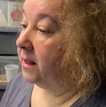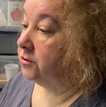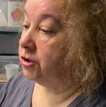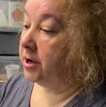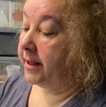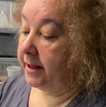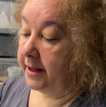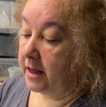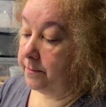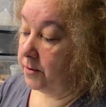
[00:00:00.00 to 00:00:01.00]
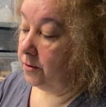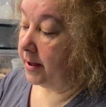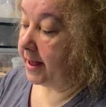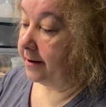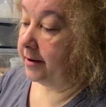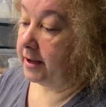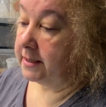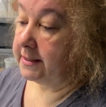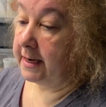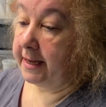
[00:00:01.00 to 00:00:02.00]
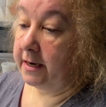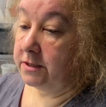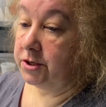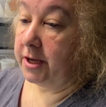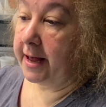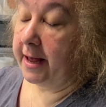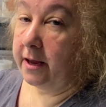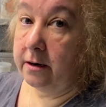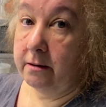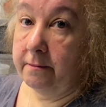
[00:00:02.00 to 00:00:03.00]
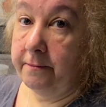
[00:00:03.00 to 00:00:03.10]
Try and keep your area as clean as you can.